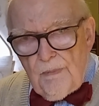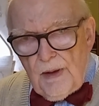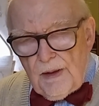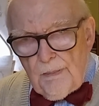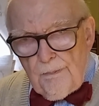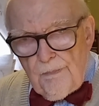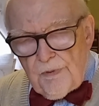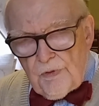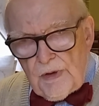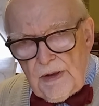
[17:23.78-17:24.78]
in the
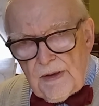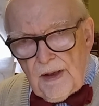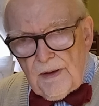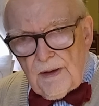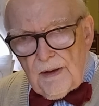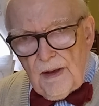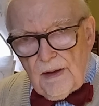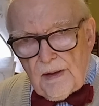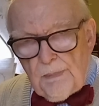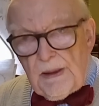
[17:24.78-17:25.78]
Creed says,
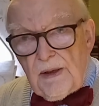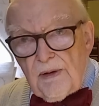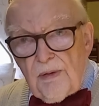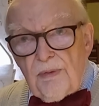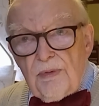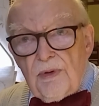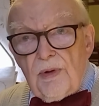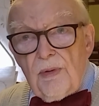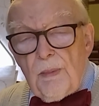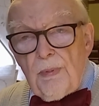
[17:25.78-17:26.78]
speaks
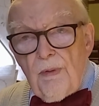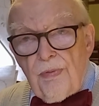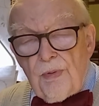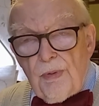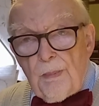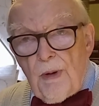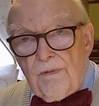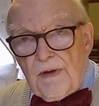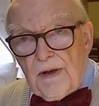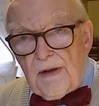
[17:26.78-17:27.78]
to the through the
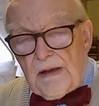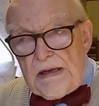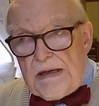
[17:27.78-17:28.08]
prophets.